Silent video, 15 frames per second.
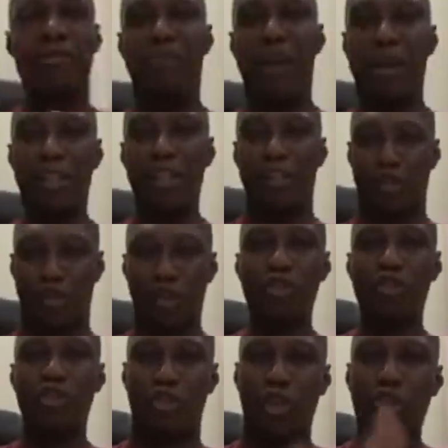very
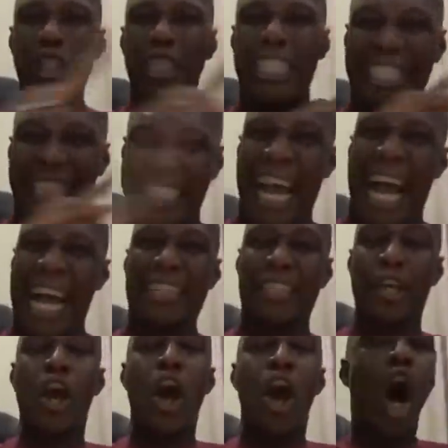soon to
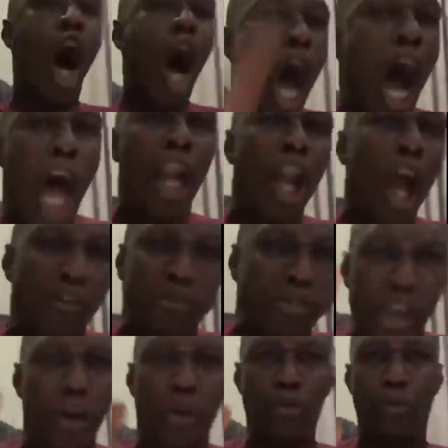judge all of
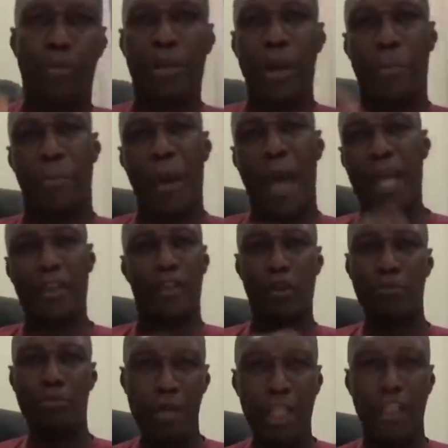you. Prepare
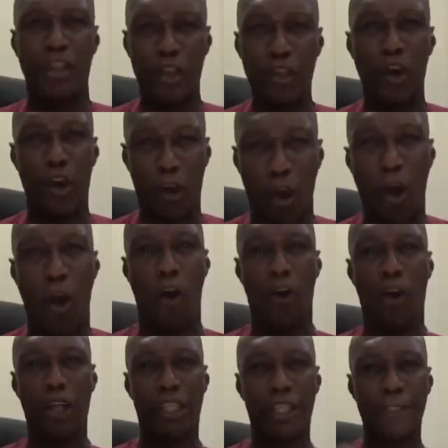to meet your
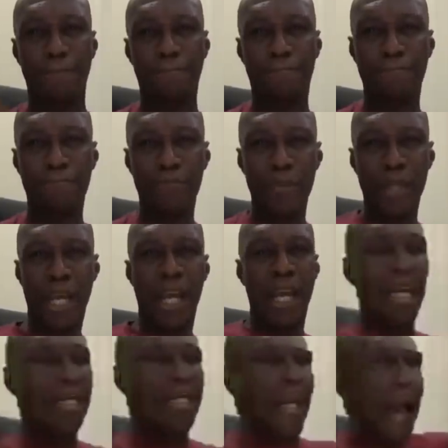God.
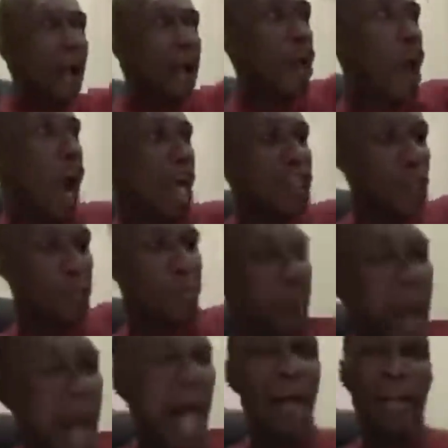The
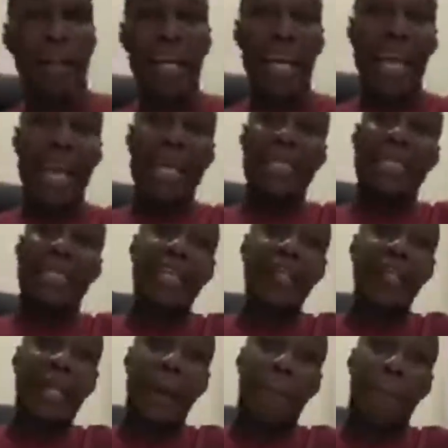gospel is
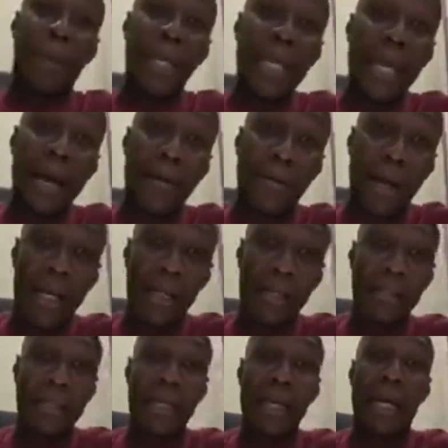
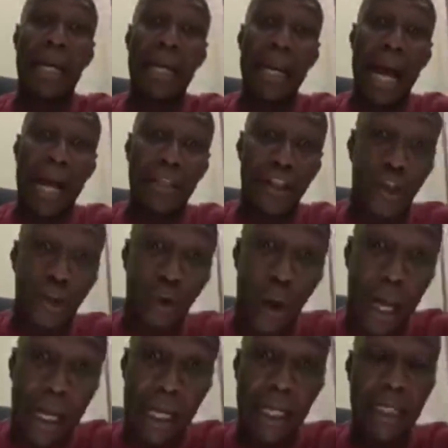disappearing
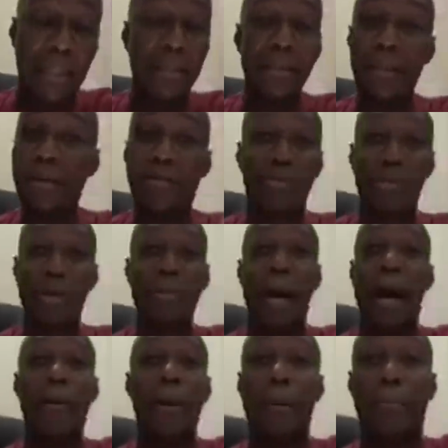gradually from
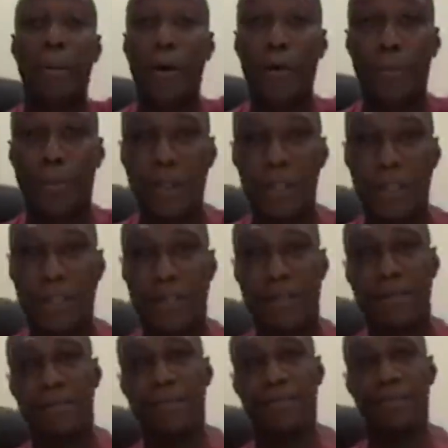our
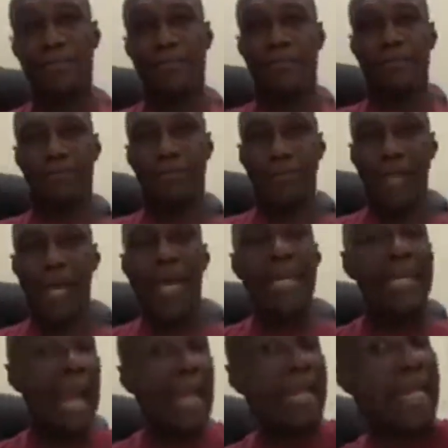pulpits.
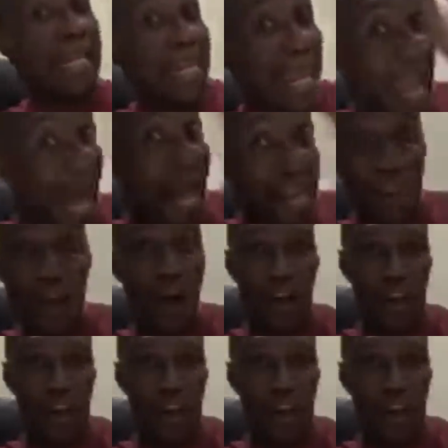The real